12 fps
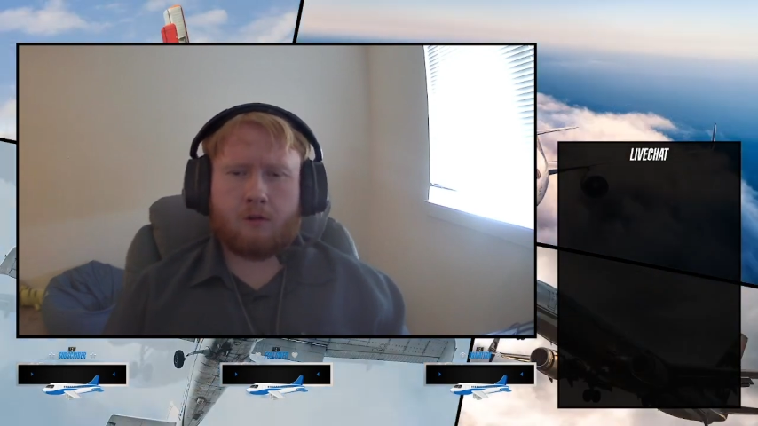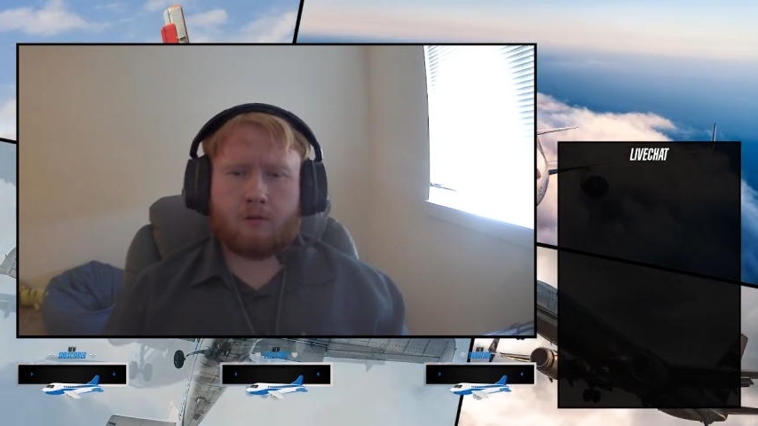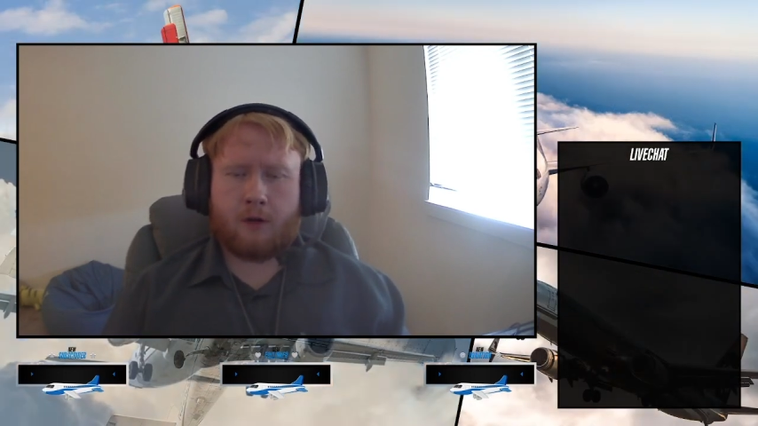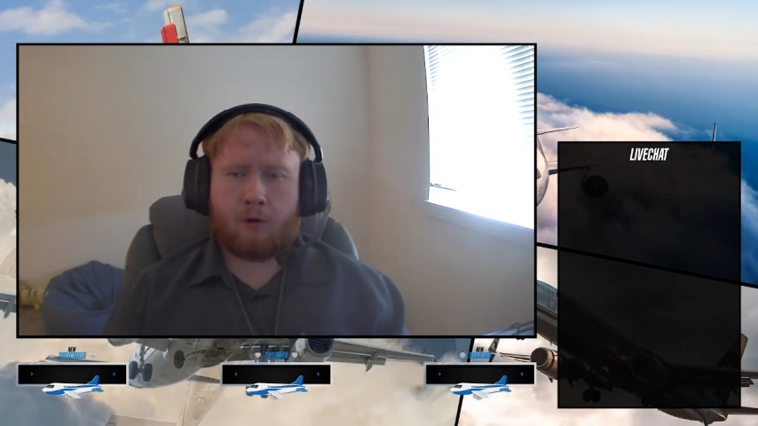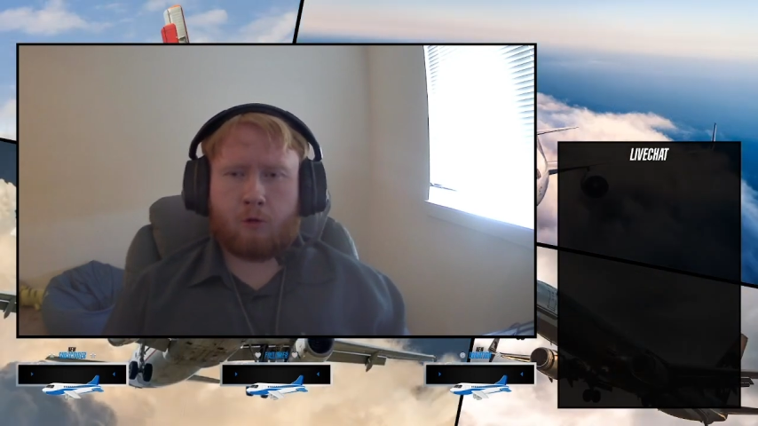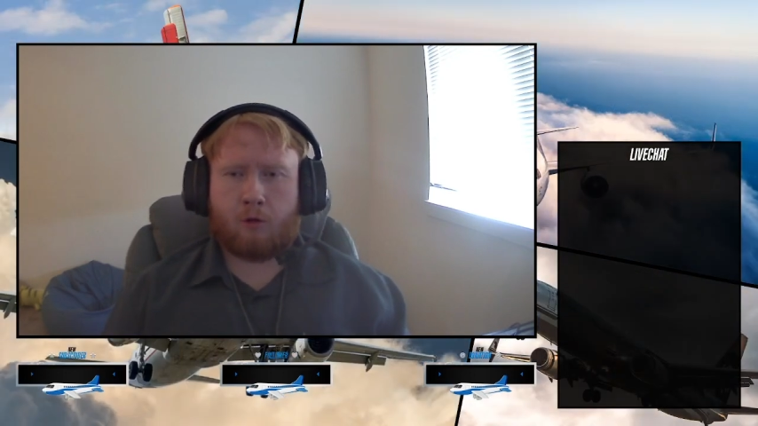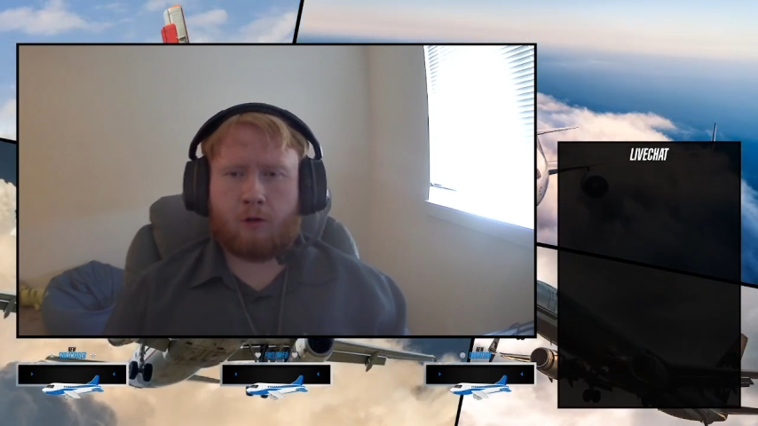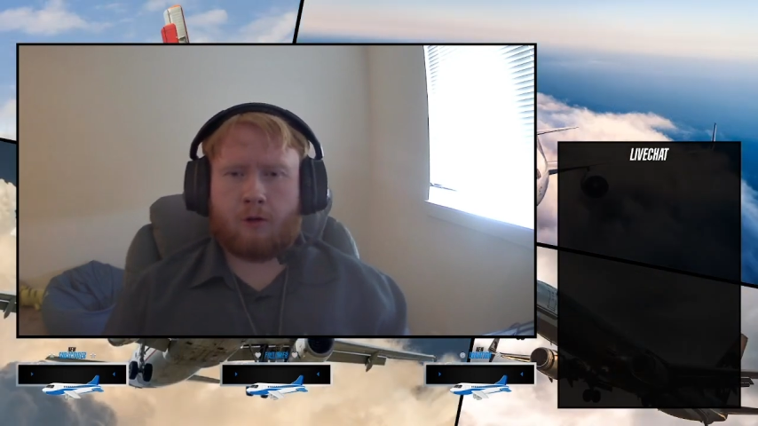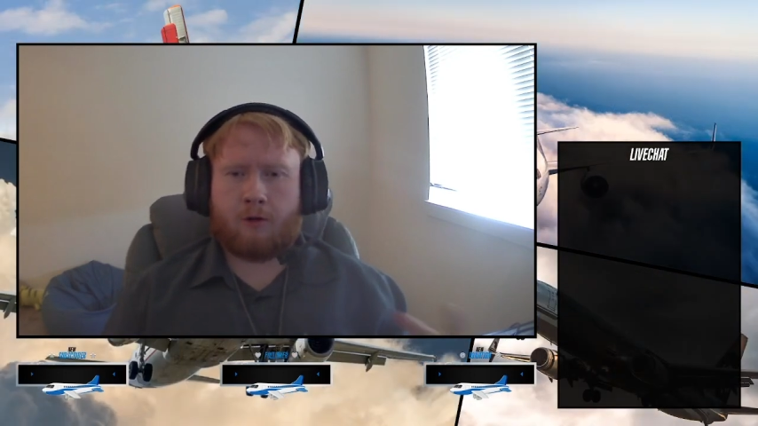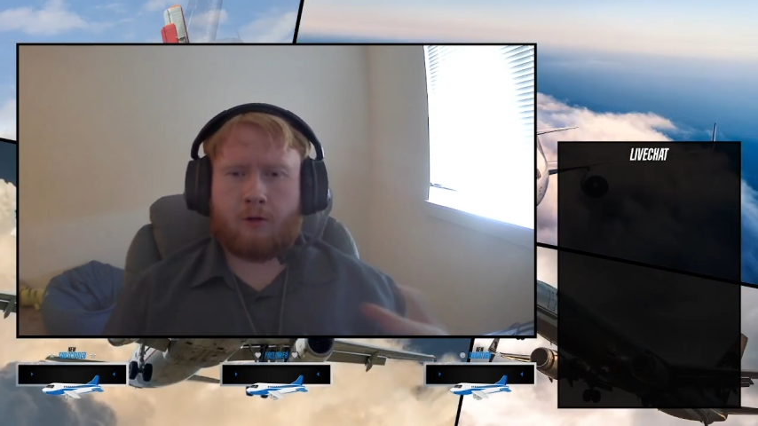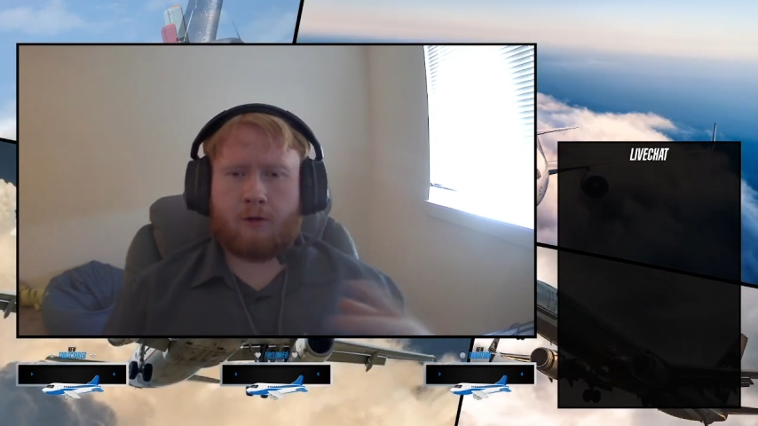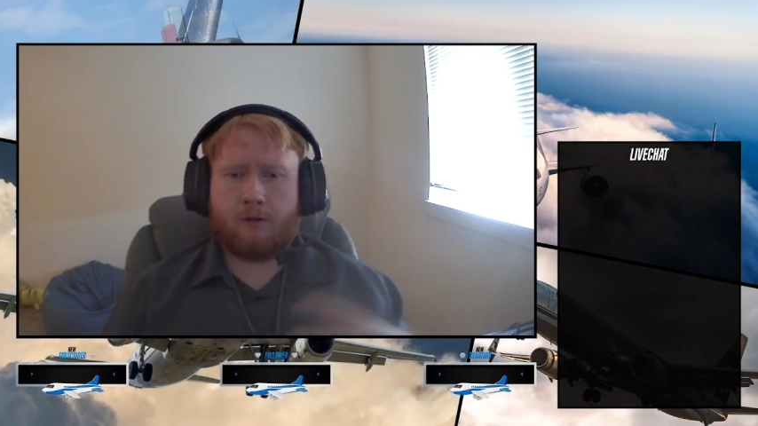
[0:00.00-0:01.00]
record
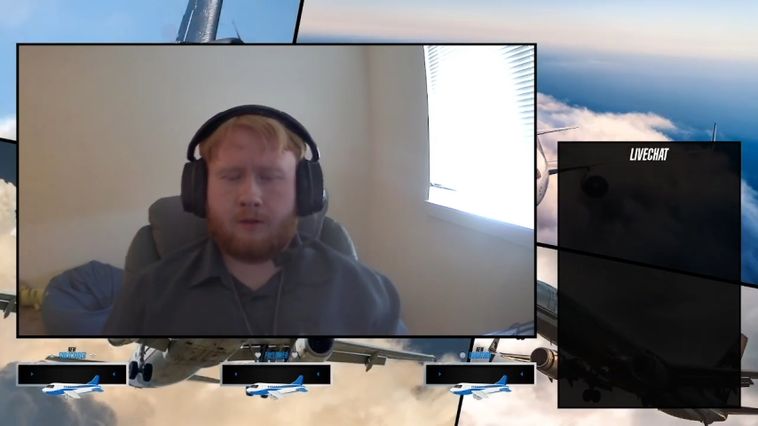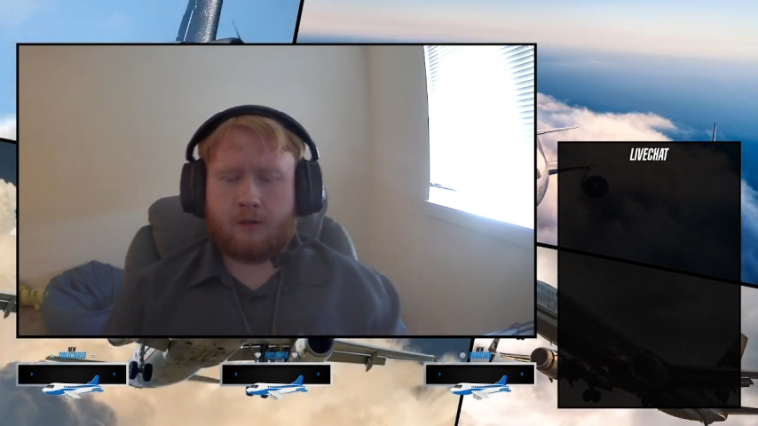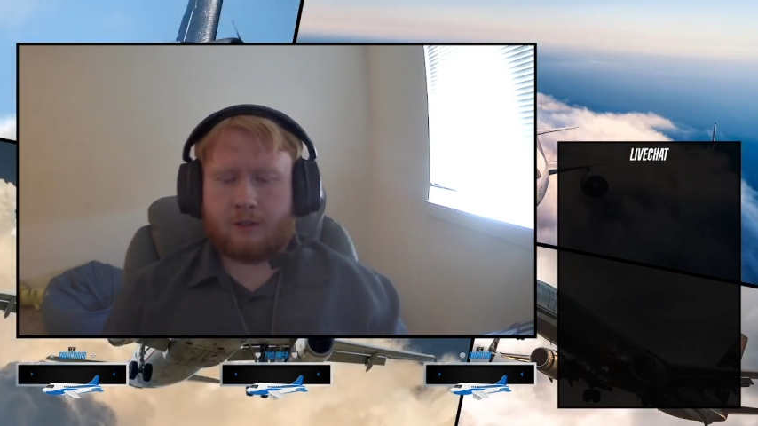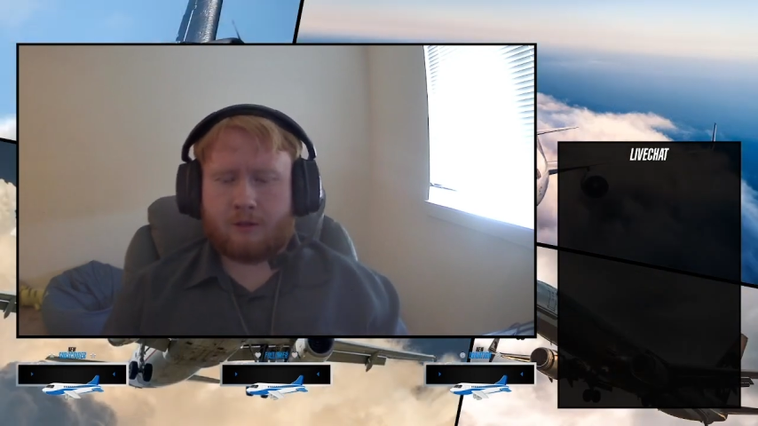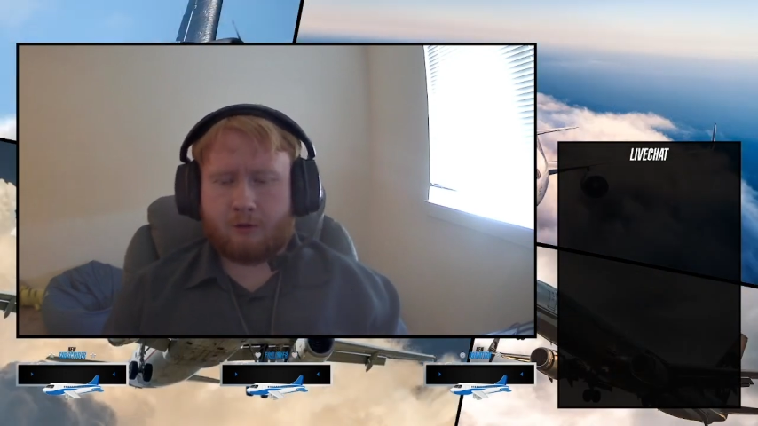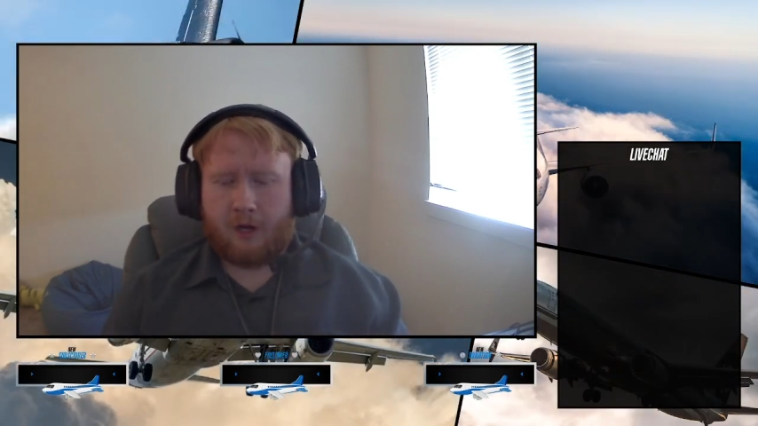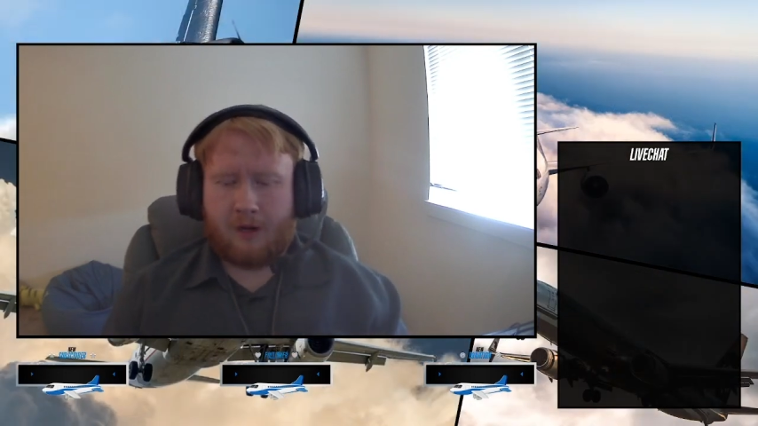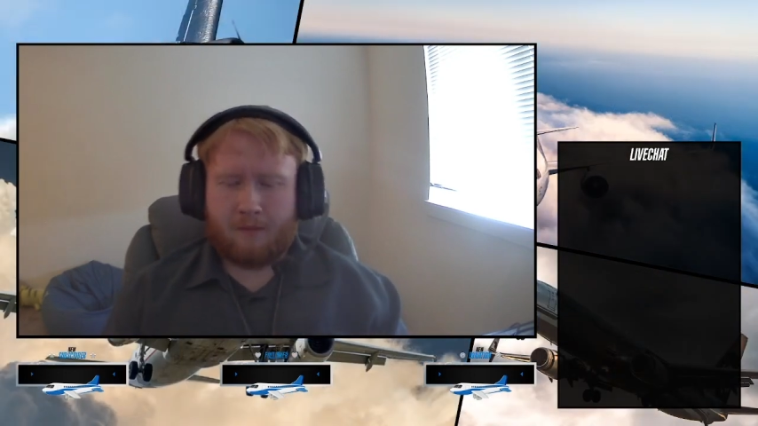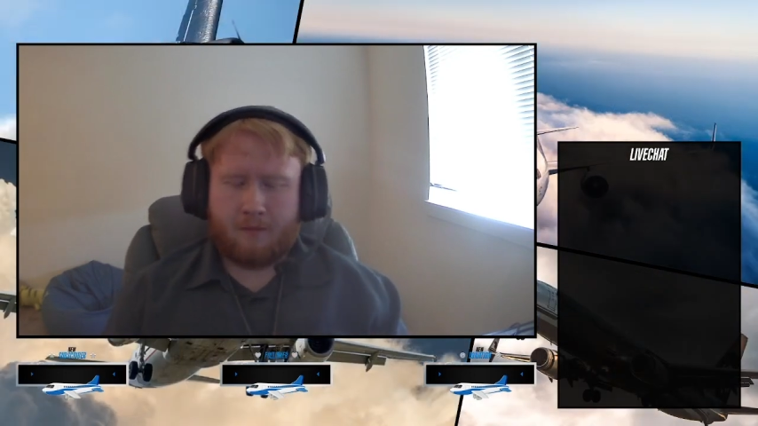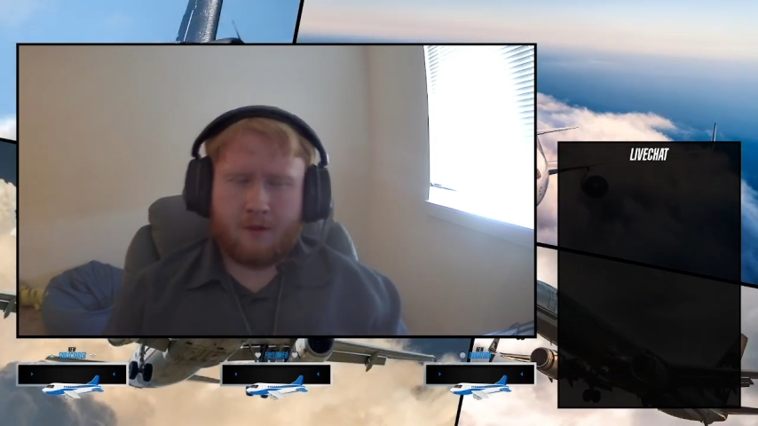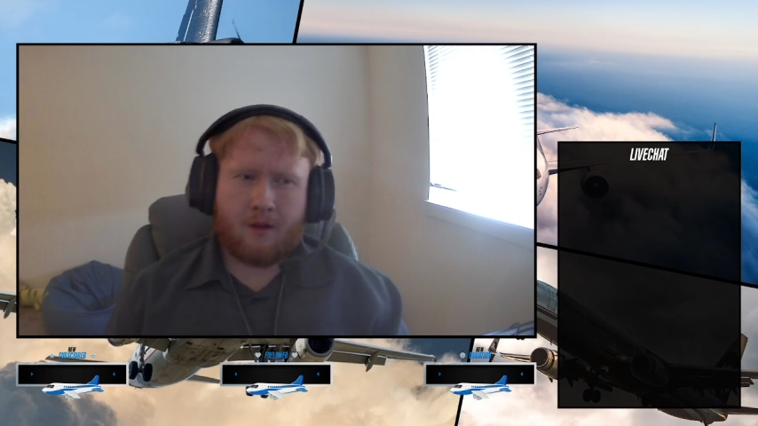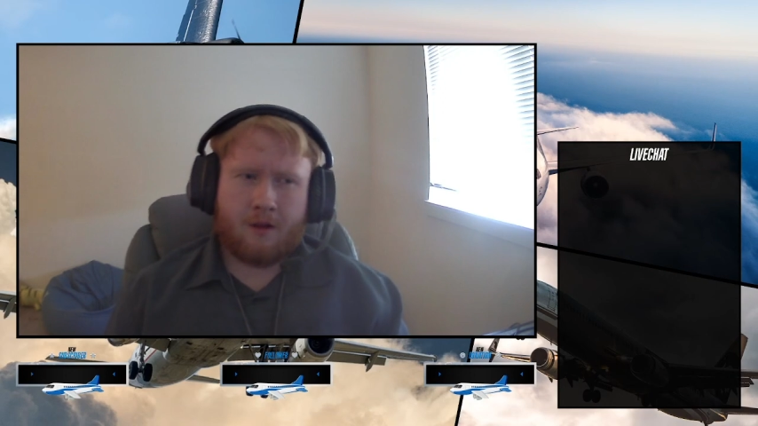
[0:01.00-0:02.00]
or stream.